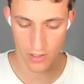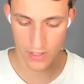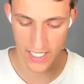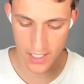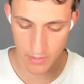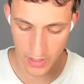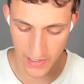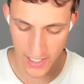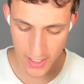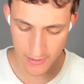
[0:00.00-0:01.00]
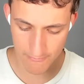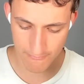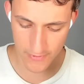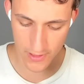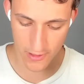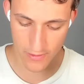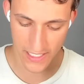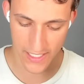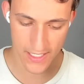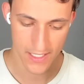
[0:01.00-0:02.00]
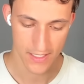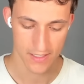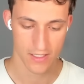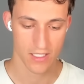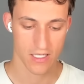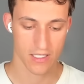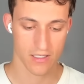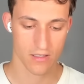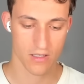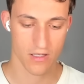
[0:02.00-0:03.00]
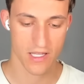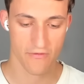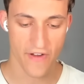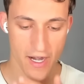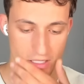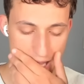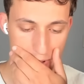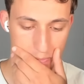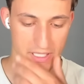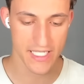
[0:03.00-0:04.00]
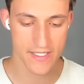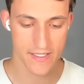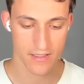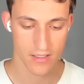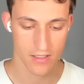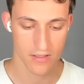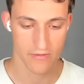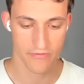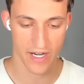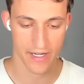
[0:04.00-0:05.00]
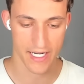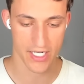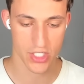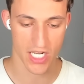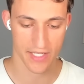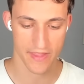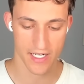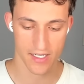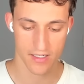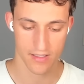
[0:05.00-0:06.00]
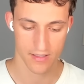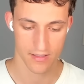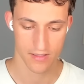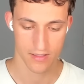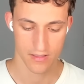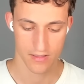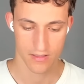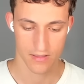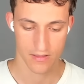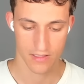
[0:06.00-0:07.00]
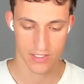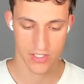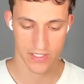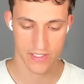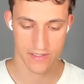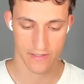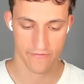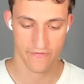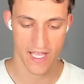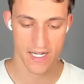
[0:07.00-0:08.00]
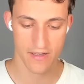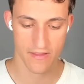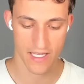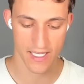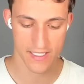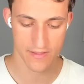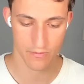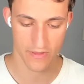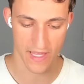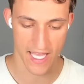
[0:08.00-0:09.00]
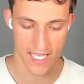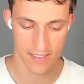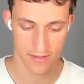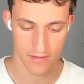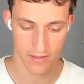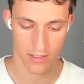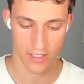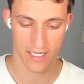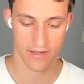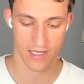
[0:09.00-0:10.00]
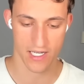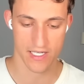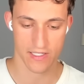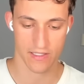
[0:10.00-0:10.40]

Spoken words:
Okay, come on, log. Okay. Fire Clapper, please. Very nice shot there. Let's just defend this with that. Okay, nice.